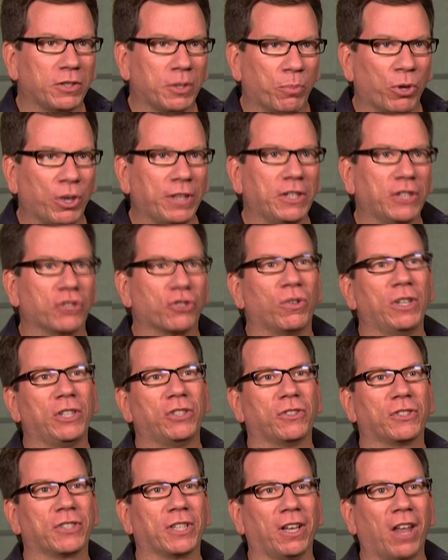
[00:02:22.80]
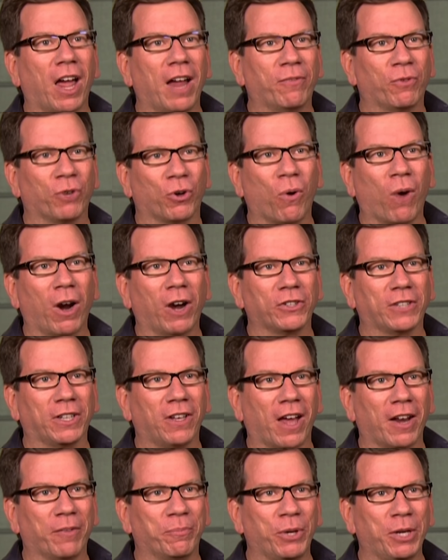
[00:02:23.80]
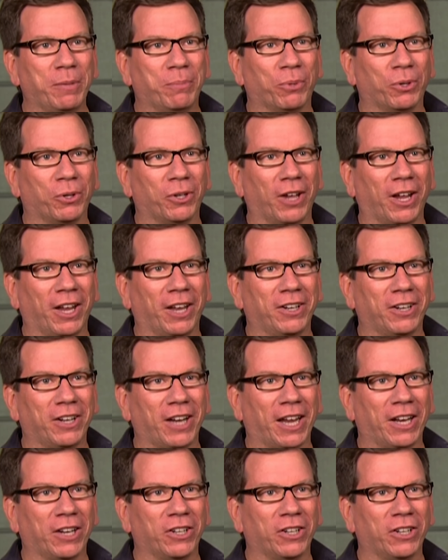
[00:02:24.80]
To bring these creatures to life requires a lot of people, and